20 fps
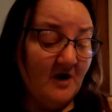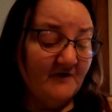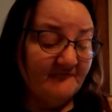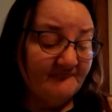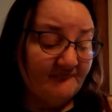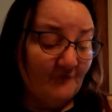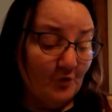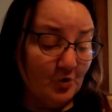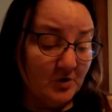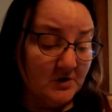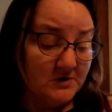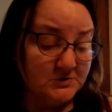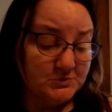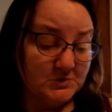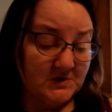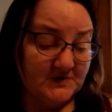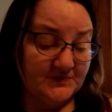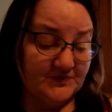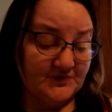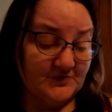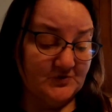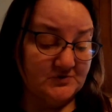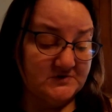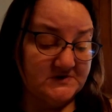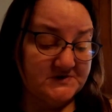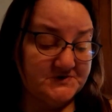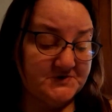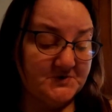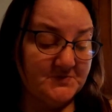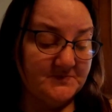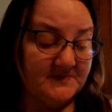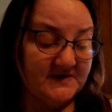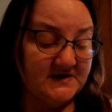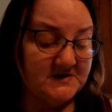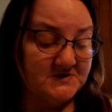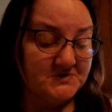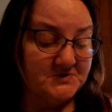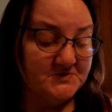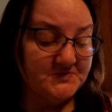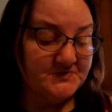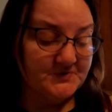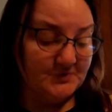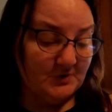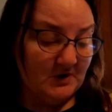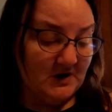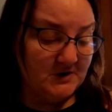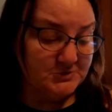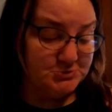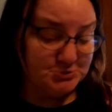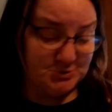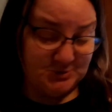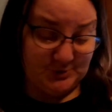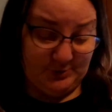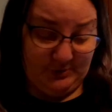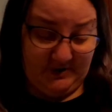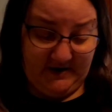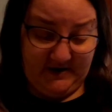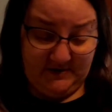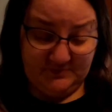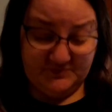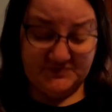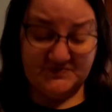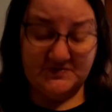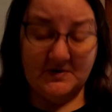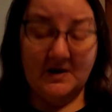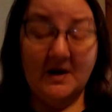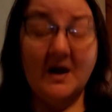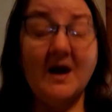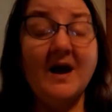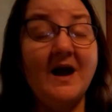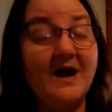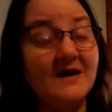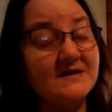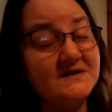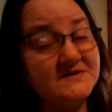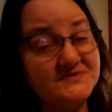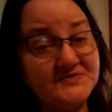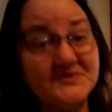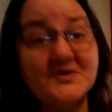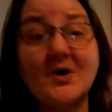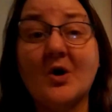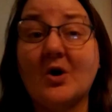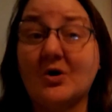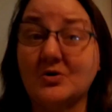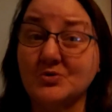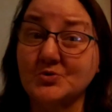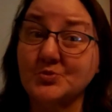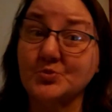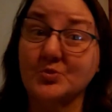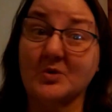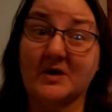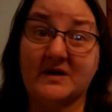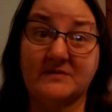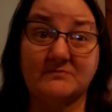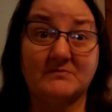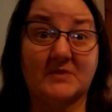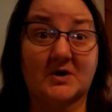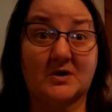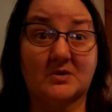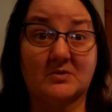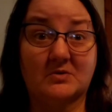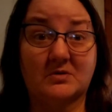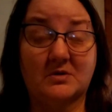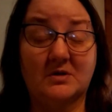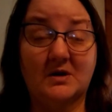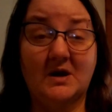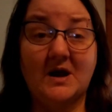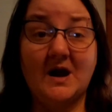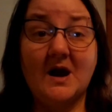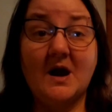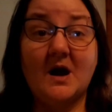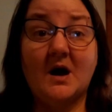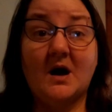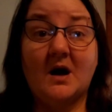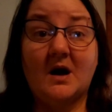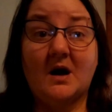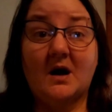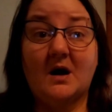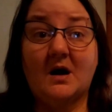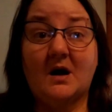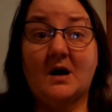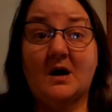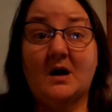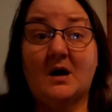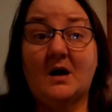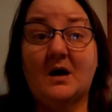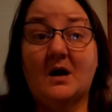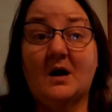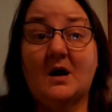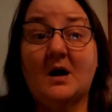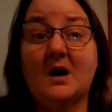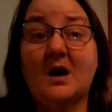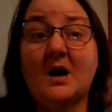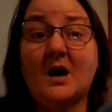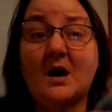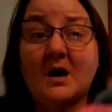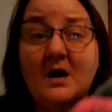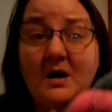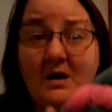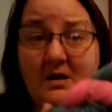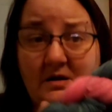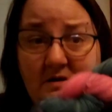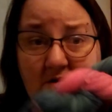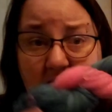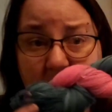432 meters or 100 grams, and it's called Rainbow. Huh.